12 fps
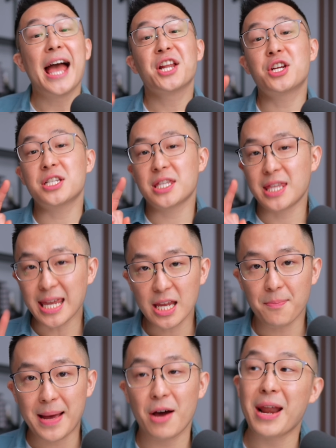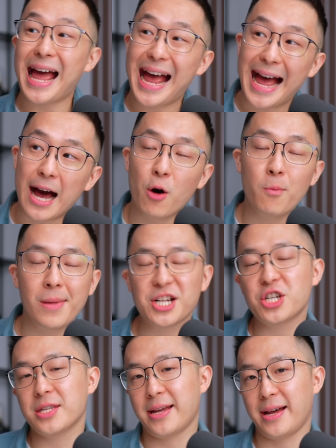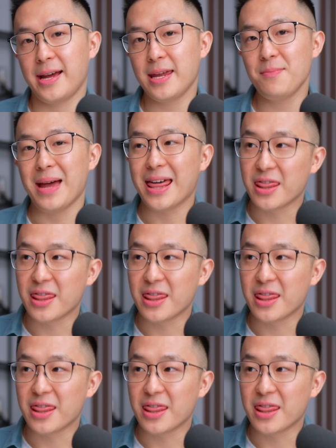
just think about how much time